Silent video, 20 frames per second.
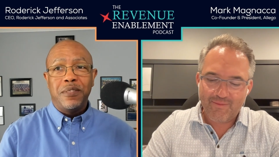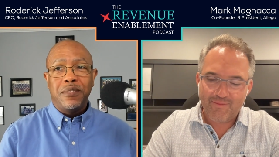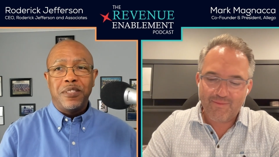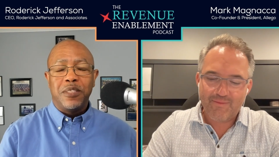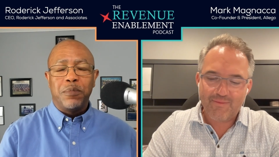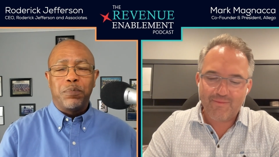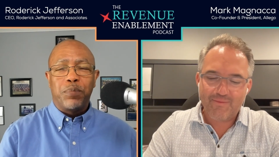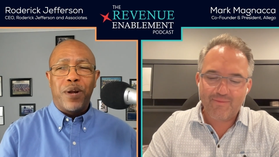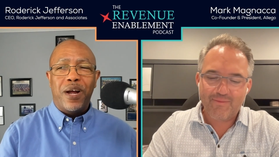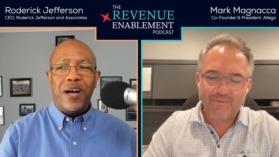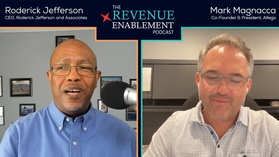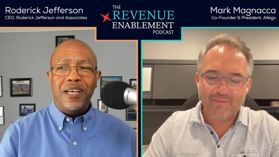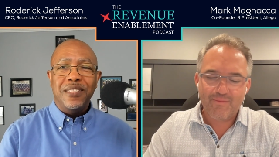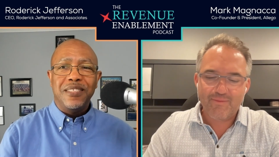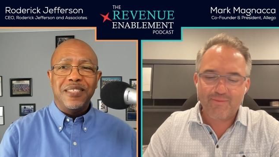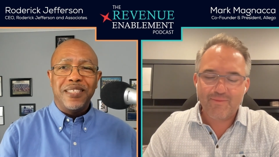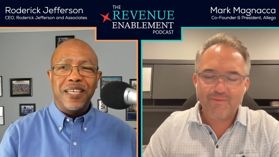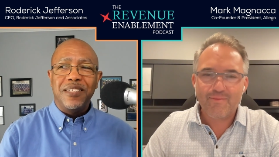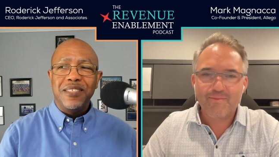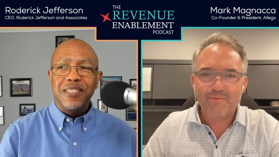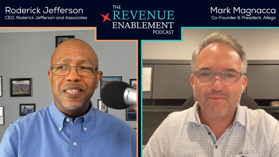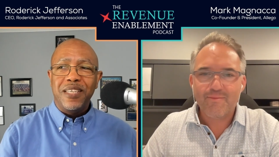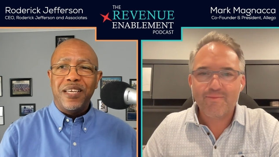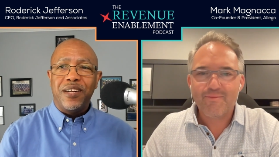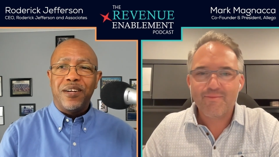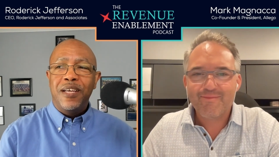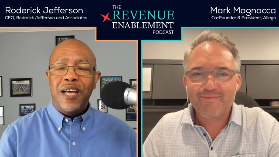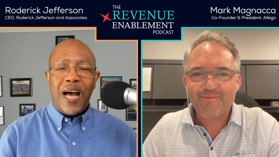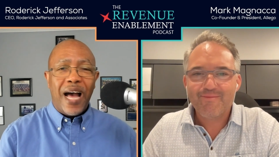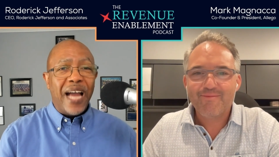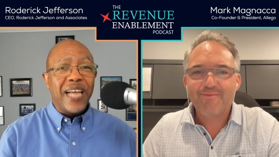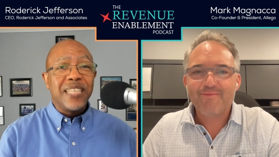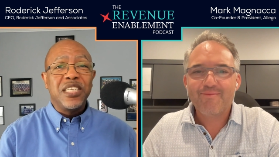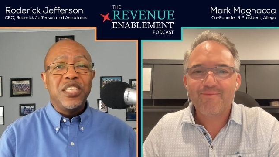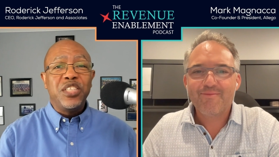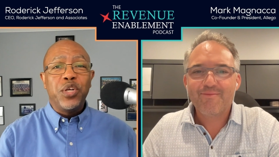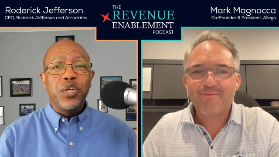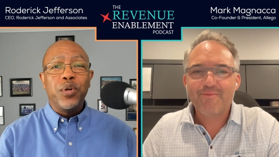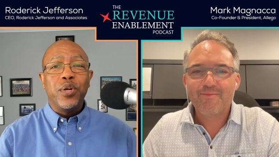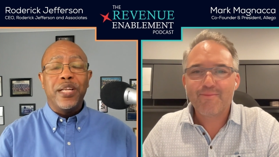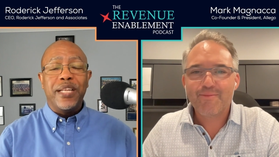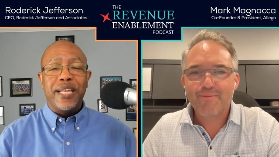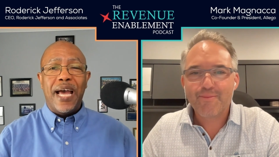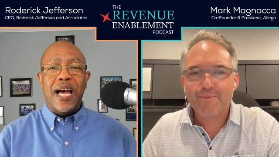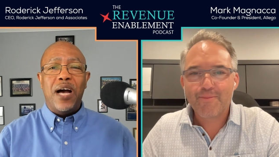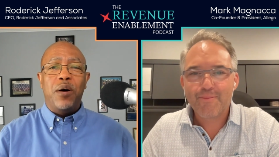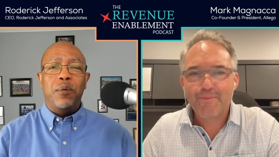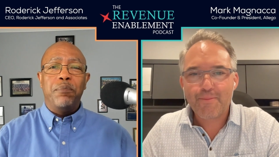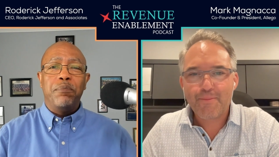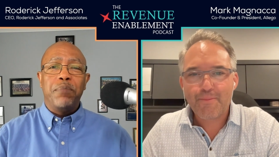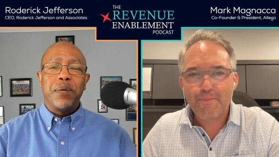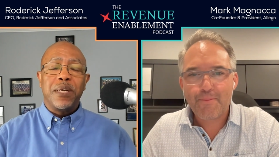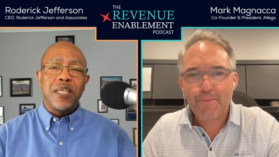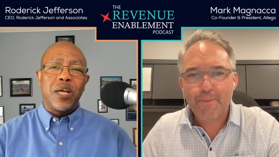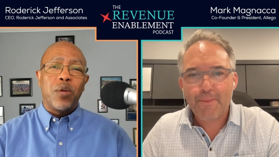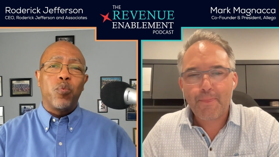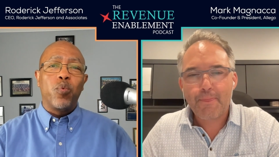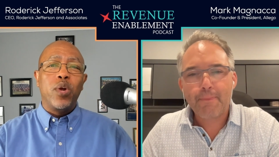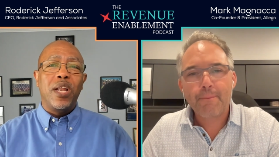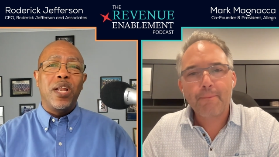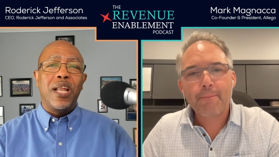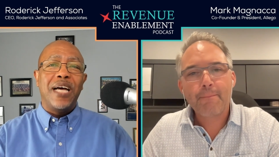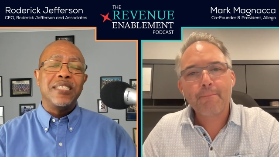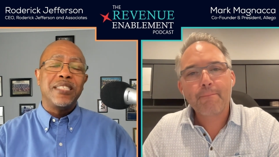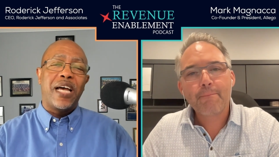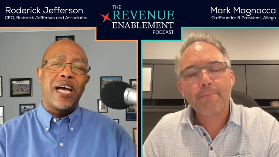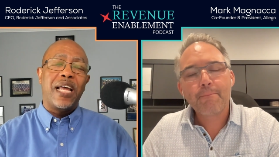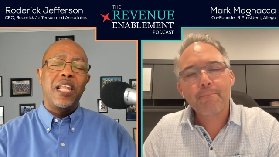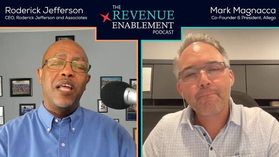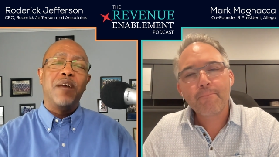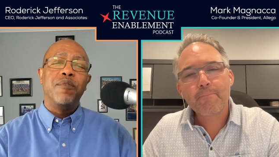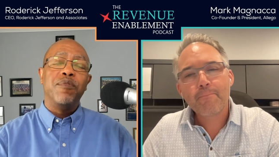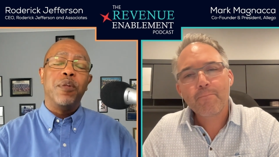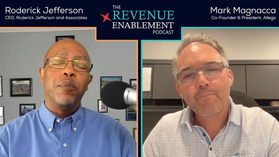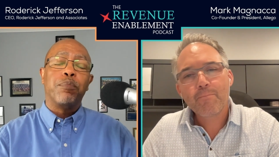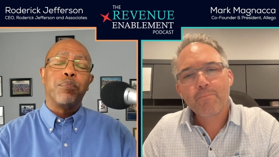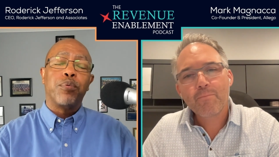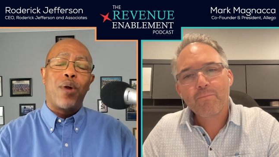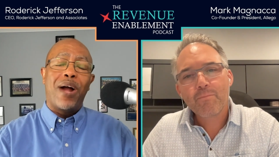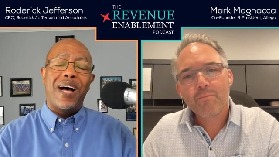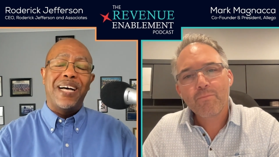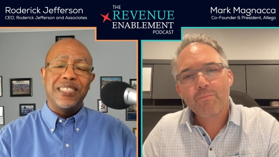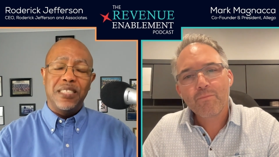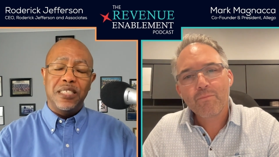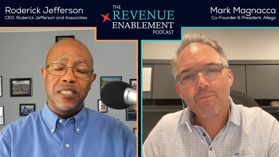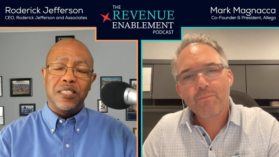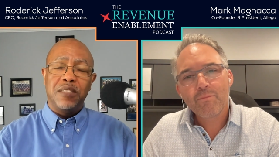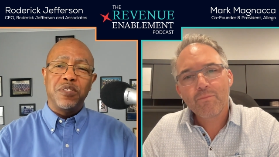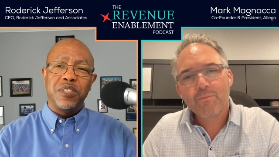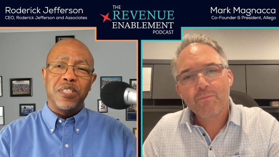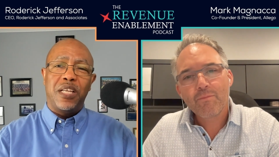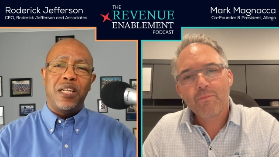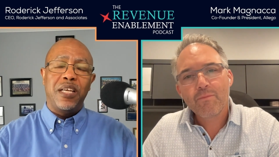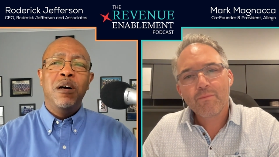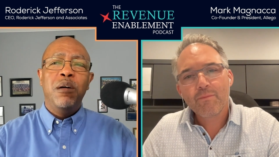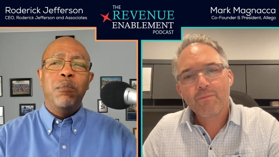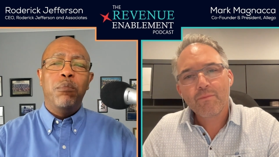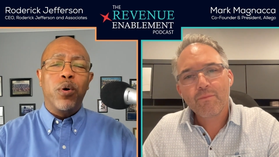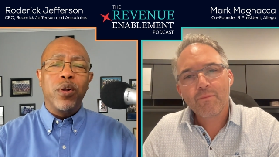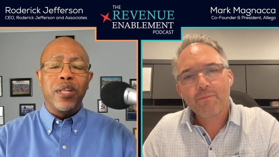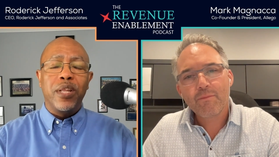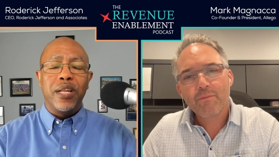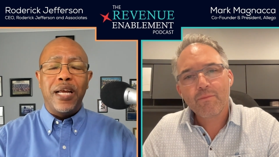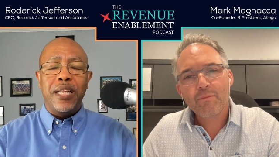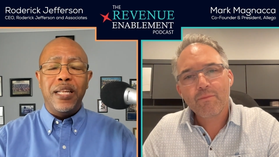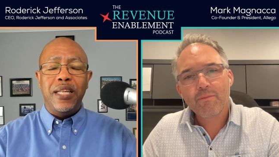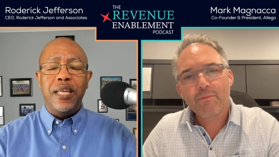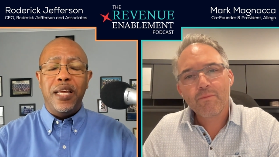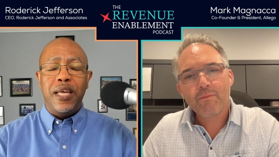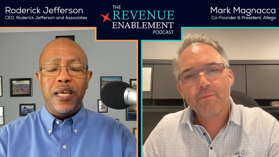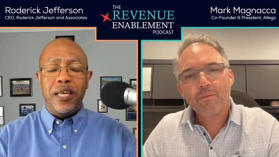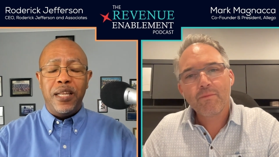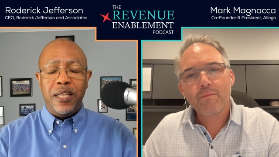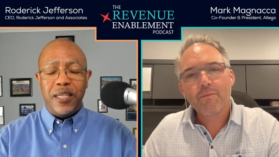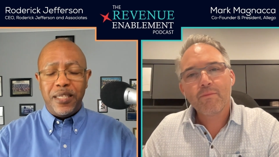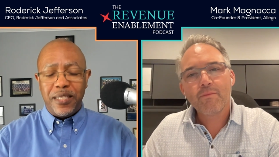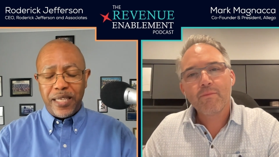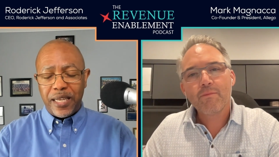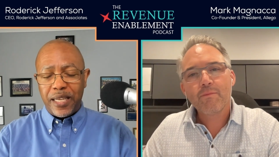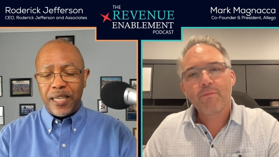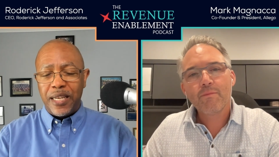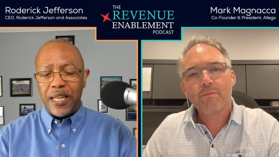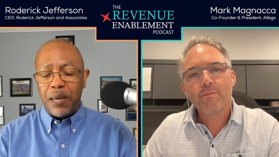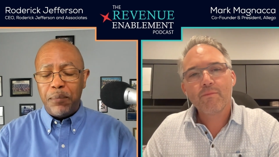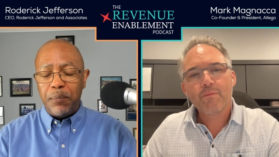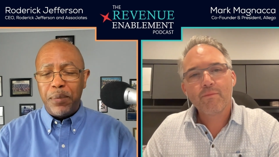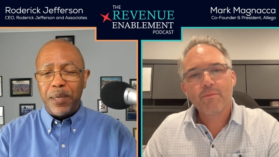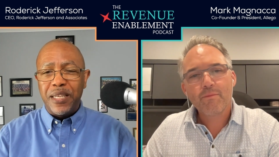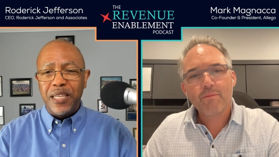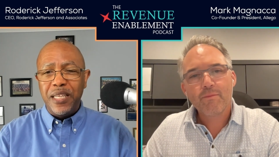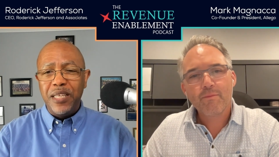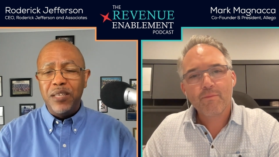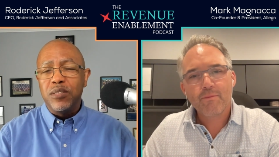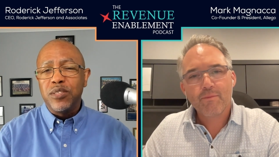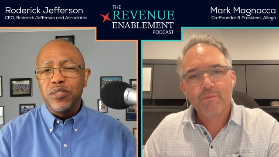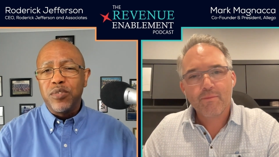Speaker 1: surprise sales leader. I actually turned it down because I realized I loved the process of selling more than I did taking down big deals.